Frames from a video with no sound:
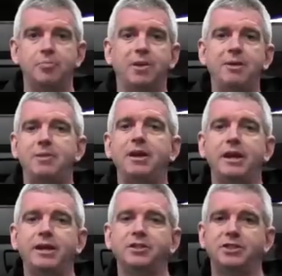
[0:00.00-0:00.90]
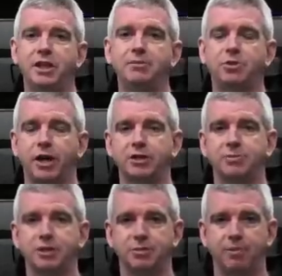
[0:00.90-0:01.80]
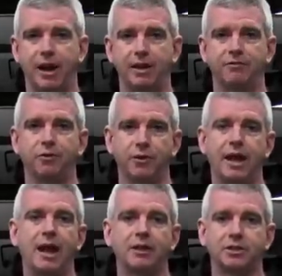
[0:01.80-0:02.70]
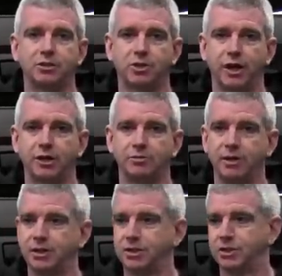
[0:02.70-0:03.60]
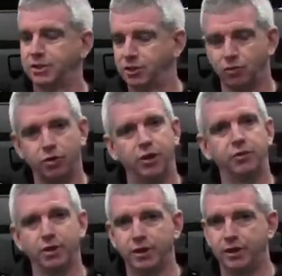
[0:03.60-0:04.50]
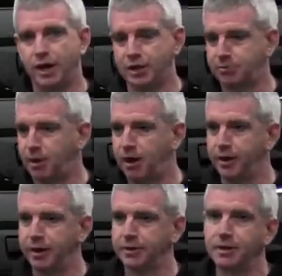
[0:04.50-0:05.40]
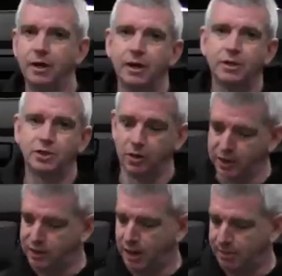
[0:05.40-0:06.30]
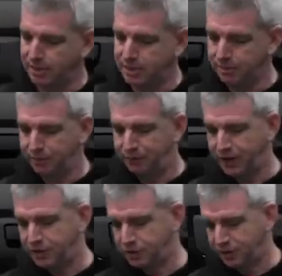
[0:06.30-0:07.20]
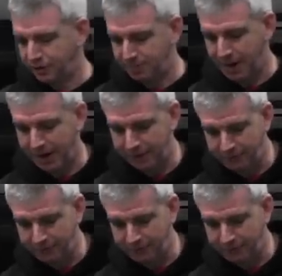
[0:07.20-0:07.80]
PPE's deep transmission pan for the Allison transmissions is a really, really nice product. So let's talk about some of the features of the pan.